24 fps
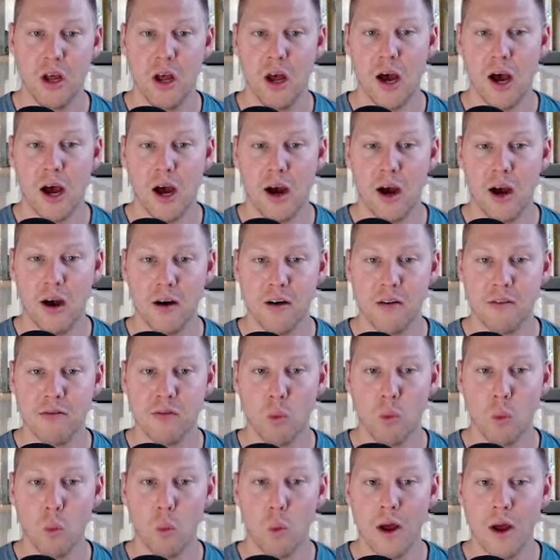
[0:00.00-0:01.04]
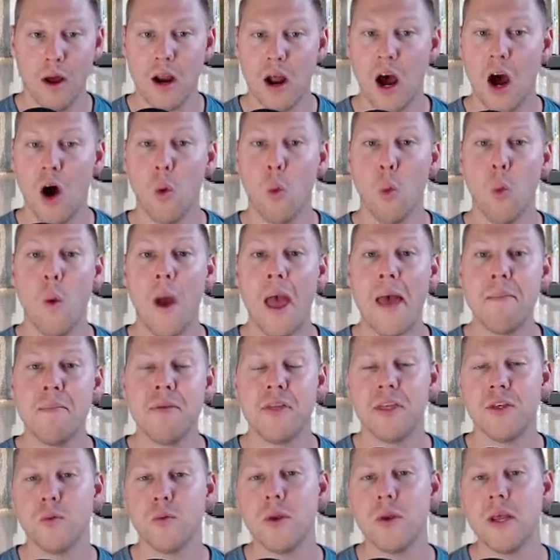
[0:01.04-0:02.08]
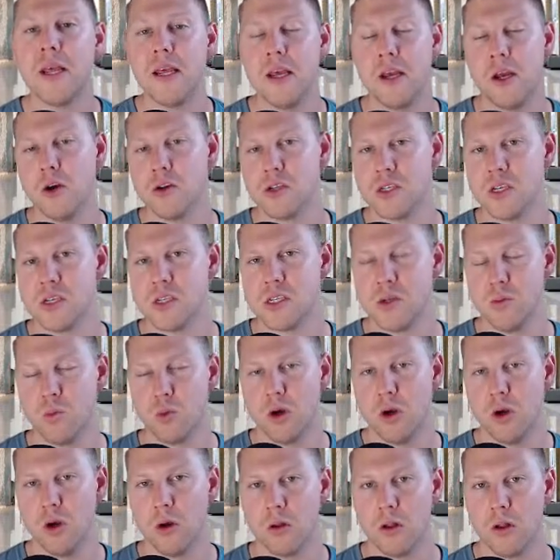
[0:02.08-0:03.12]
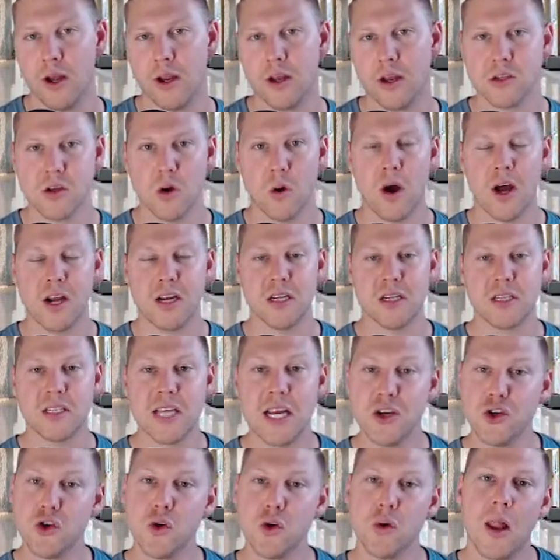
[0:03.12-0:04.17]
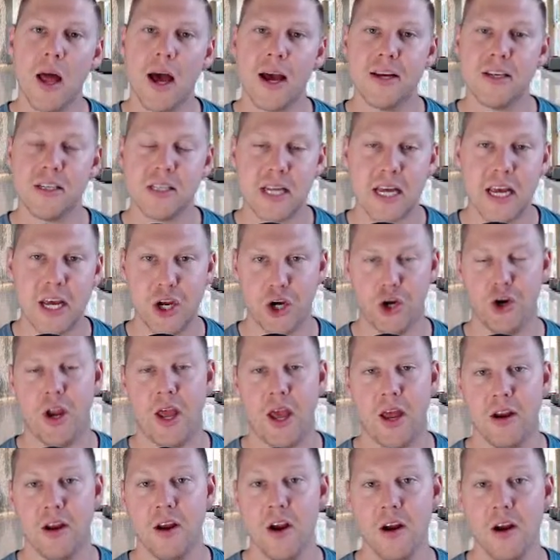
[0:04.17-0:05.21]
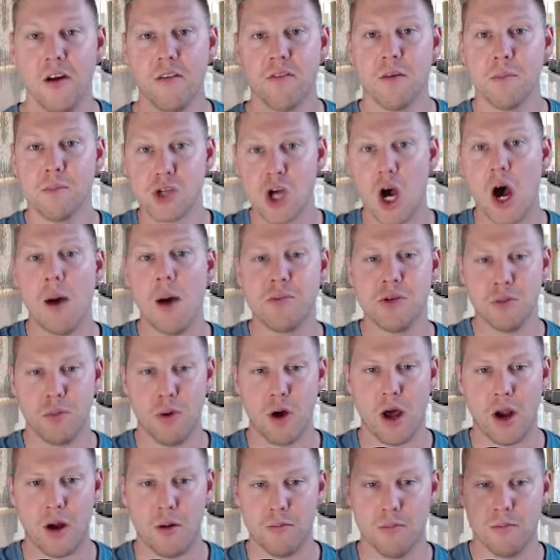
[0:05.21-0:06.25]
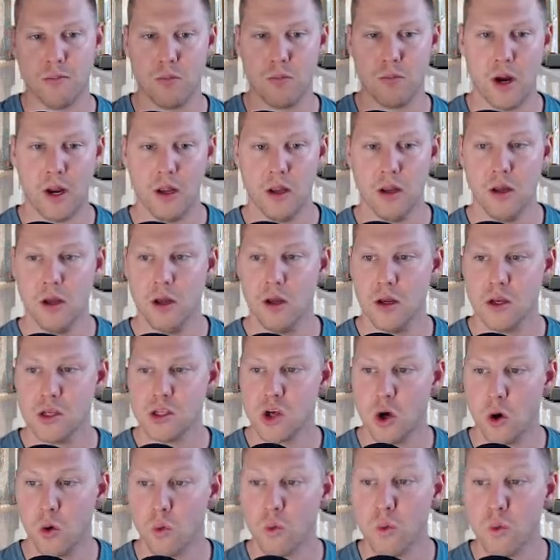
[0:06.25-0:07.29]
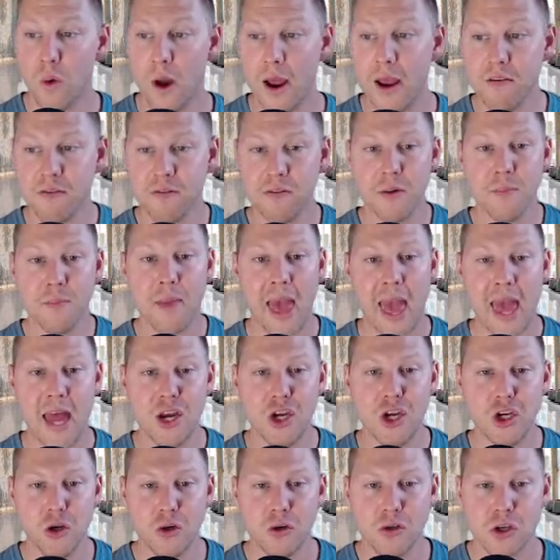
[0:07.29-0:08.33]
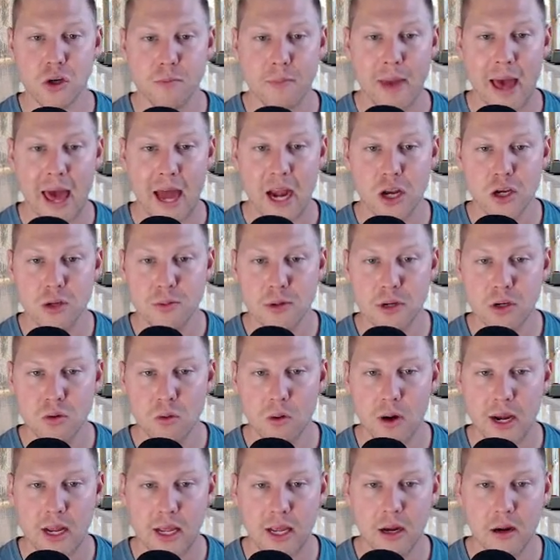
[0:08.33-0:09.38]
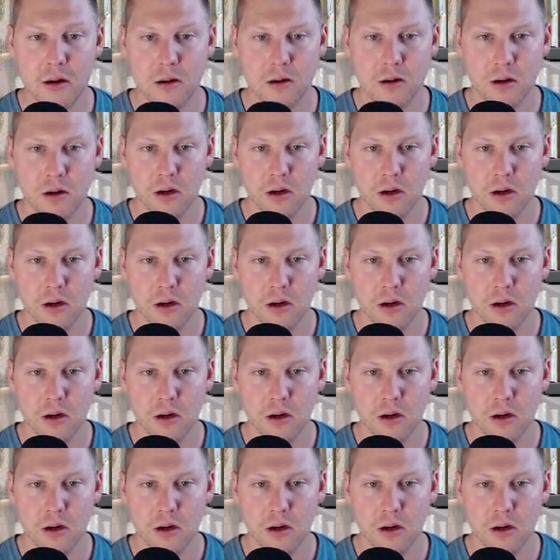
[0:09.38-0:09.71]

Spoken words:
of what a Web3 ecosystem would look like. So a decentralized internet from top to bottom, right? So right from end user management right here,